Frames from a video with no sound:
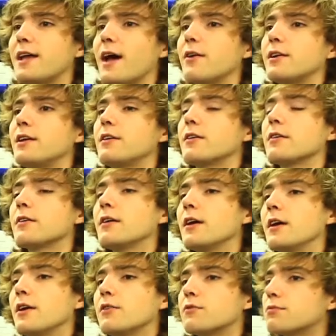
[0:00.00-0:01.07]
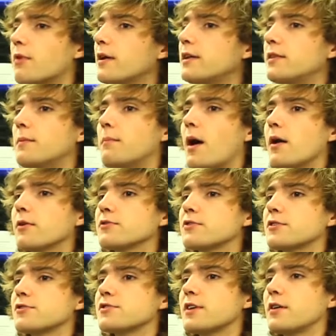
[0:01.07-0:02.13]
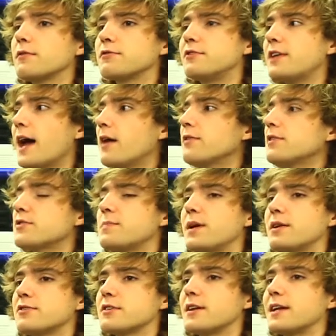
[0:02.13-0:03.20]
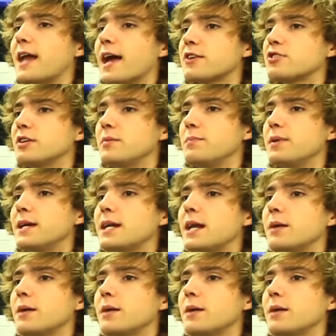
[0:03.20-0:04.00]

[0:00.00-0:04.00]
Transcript: down here, running the models ourselves down this basin and actually being